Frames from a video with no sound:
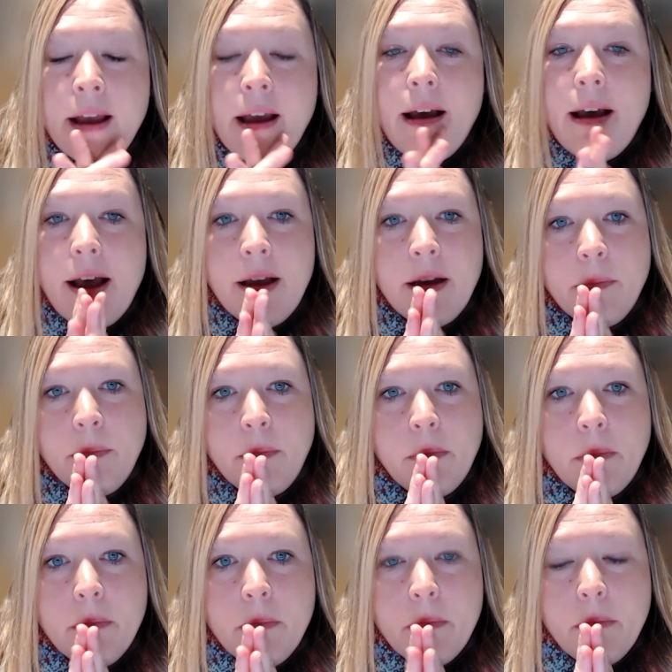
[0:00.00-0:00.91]

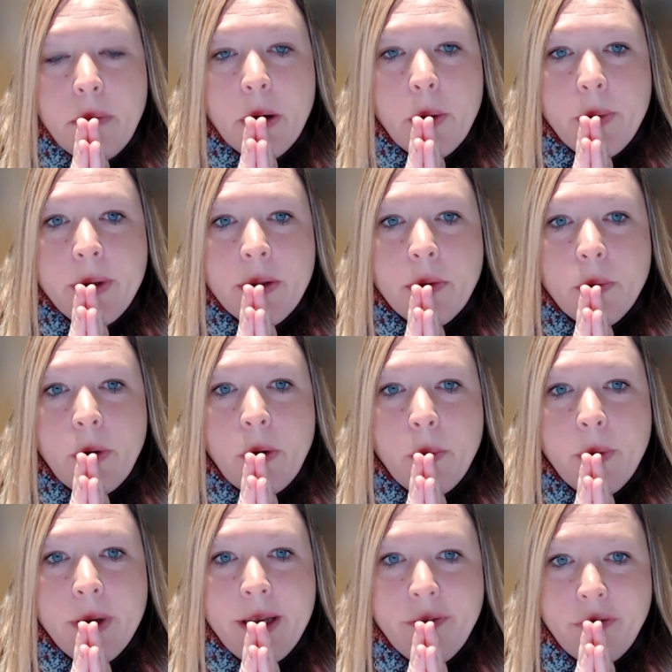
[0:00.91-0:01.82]
But with
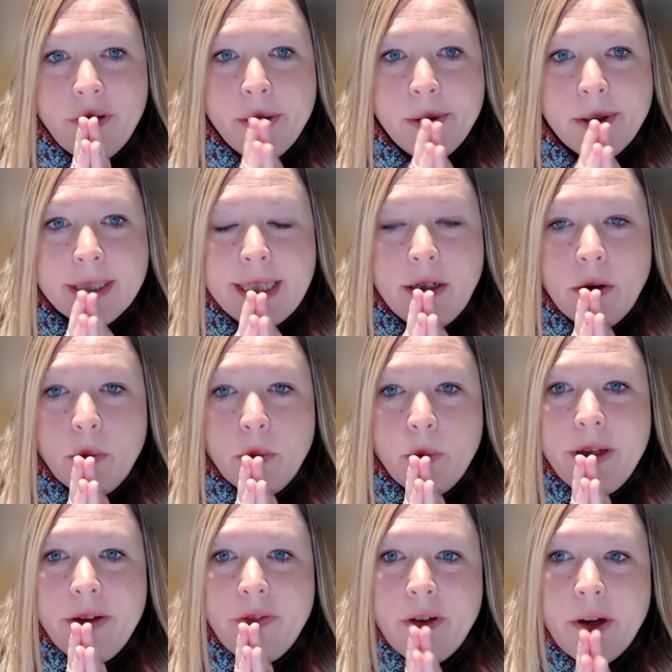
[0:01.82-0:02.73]
what we're focusing on,
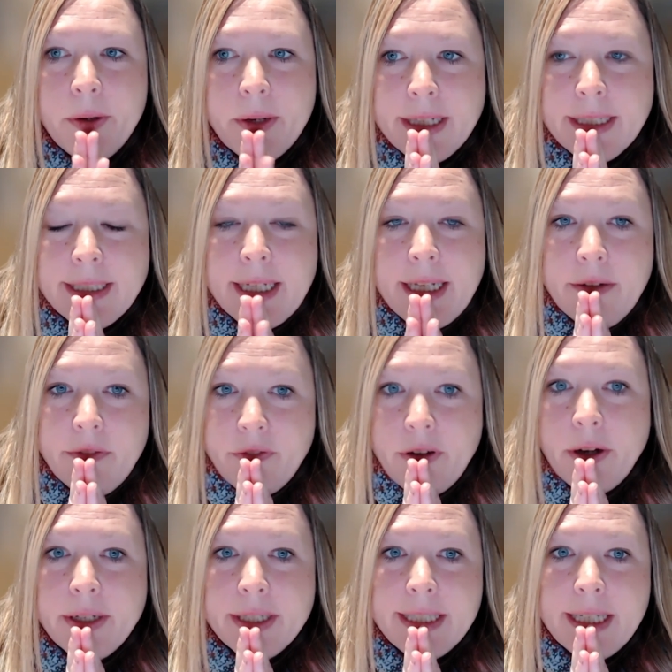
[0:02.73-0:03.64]
we're
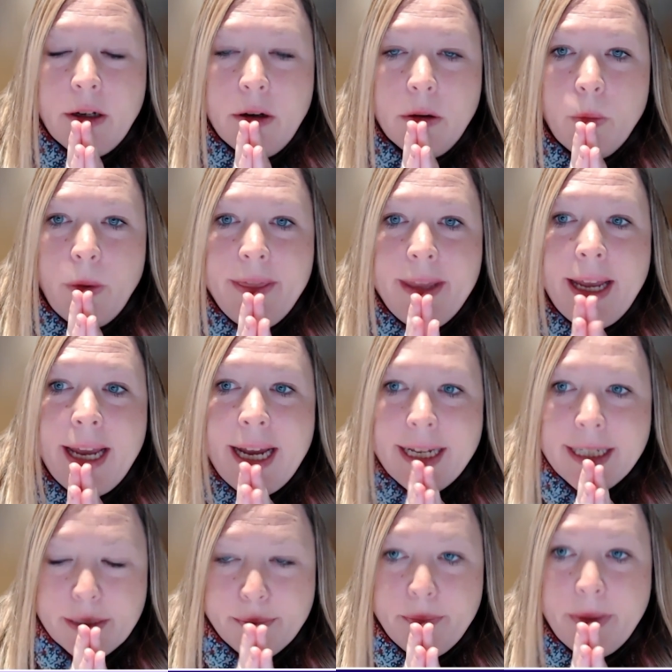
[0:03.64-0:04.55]
focusing on when there
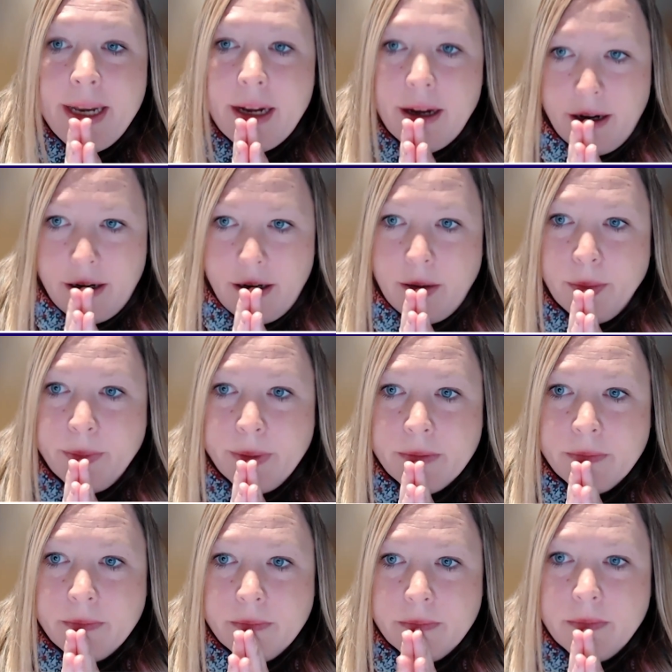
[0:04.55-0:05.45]
has been harm.
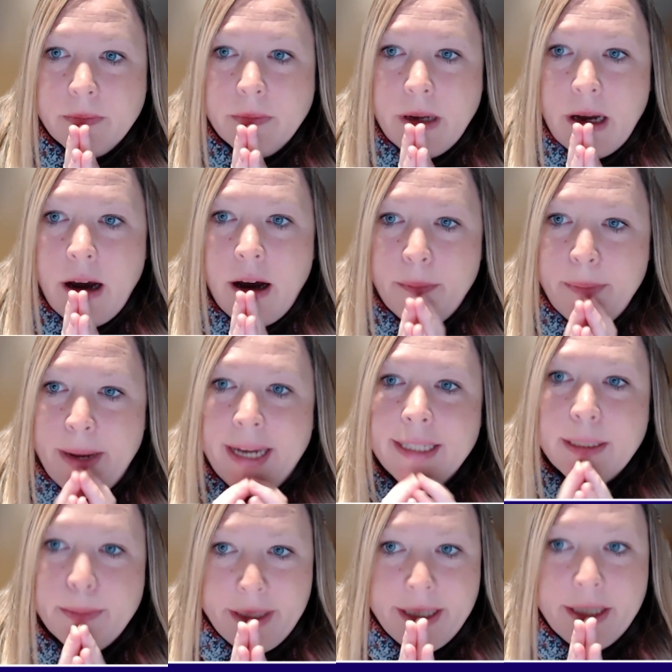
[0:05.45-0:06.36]
Harm
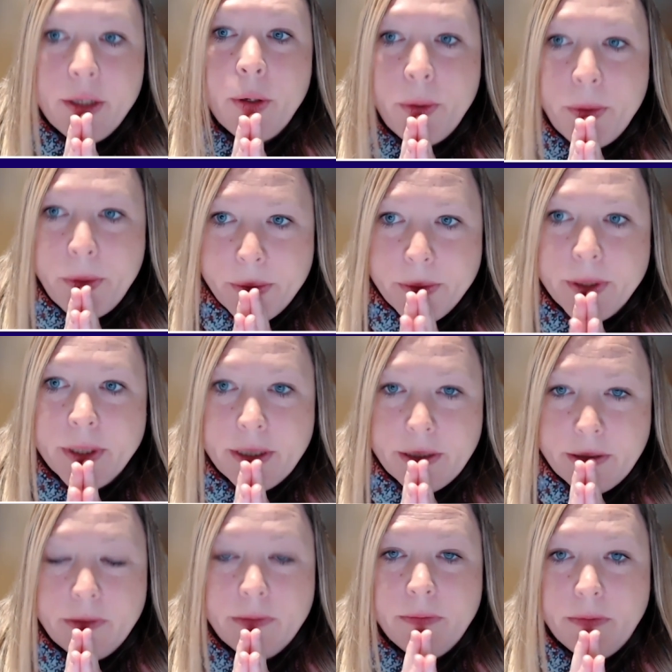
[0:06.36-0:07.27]
has been
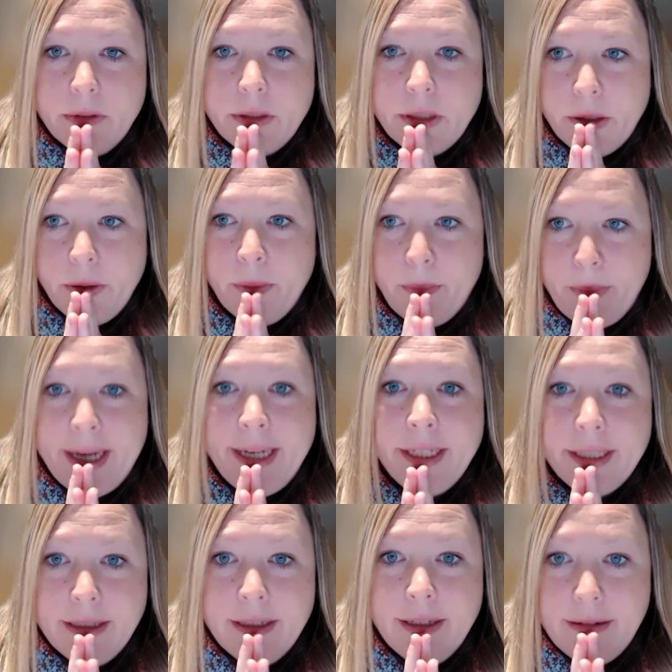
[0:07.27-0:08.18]
caused to a
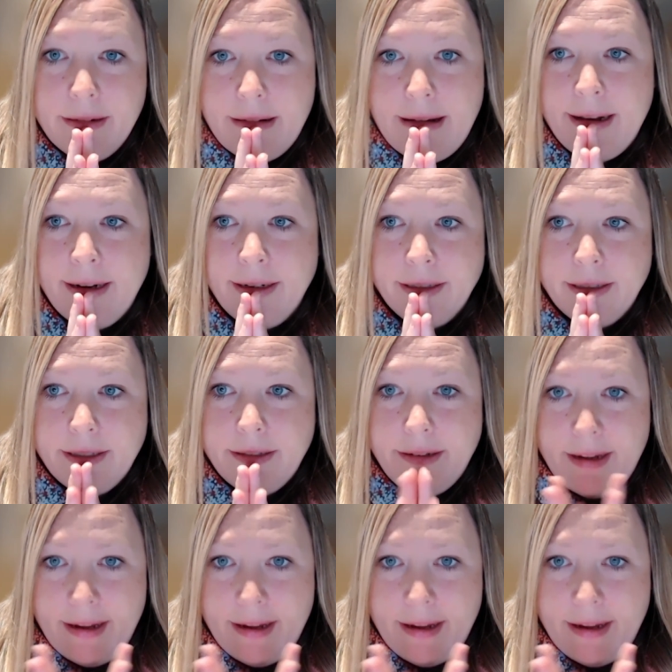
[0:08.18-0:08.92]
patient and